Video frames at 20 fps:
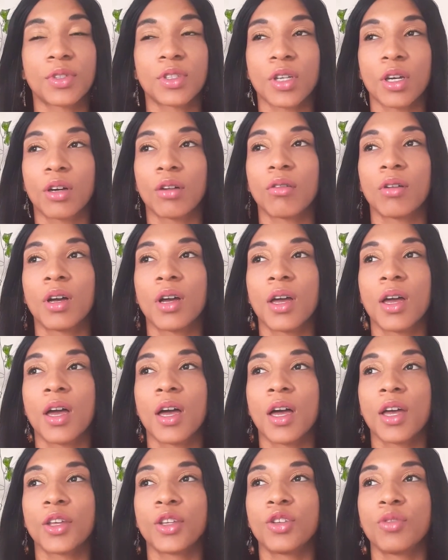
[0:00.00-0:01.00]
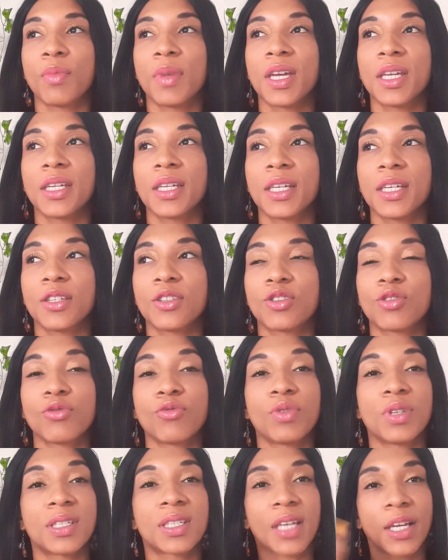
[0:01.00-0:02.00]
So you may need to
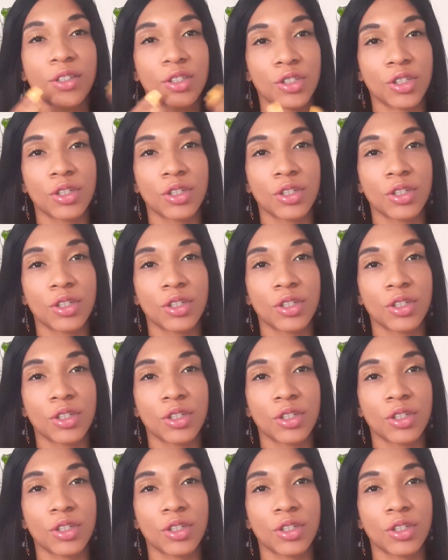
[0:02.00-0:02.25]
recenter